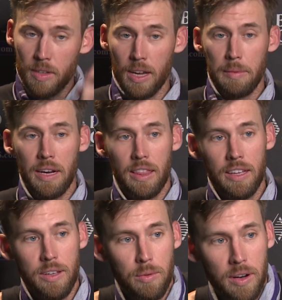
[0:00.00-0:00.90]
I mean, I
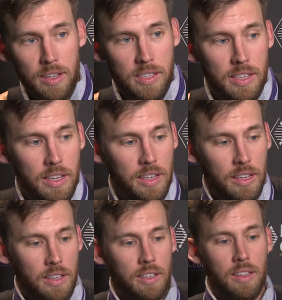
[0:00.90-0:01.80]
think you want to
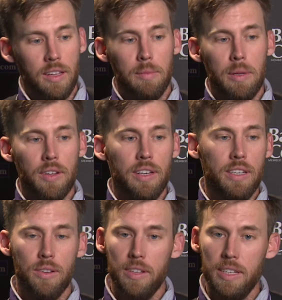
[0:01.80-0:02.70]
see the ability
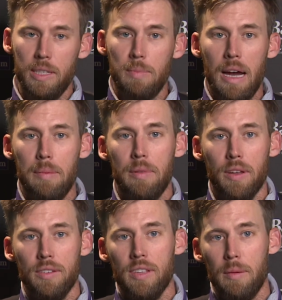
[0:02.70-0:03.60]
to at least pop
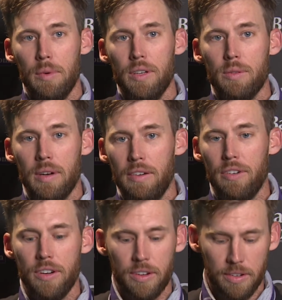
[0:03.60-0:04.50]
those numbers,
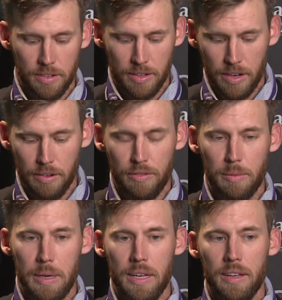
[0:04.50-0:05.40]
whatever you're, you know, for
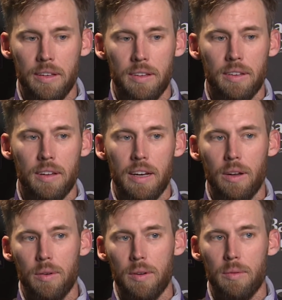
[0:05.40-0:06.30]
me, I
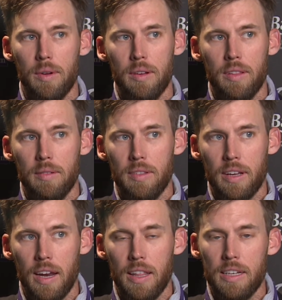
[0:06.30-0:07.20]
know what the
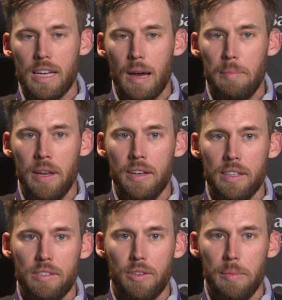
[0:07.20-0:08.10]
kind of the top end
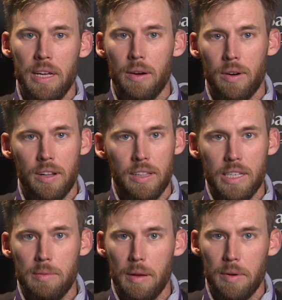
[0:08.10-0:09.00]
is for me. I want to at
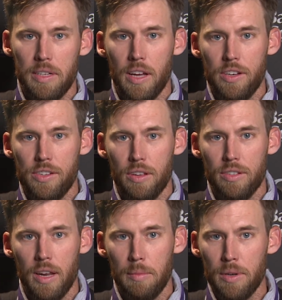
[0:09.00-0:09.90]
least be able to touch those
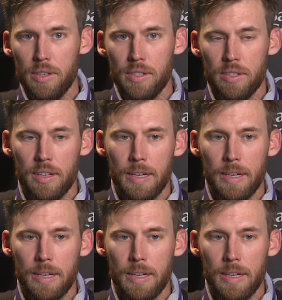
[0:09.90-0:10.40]
numbers.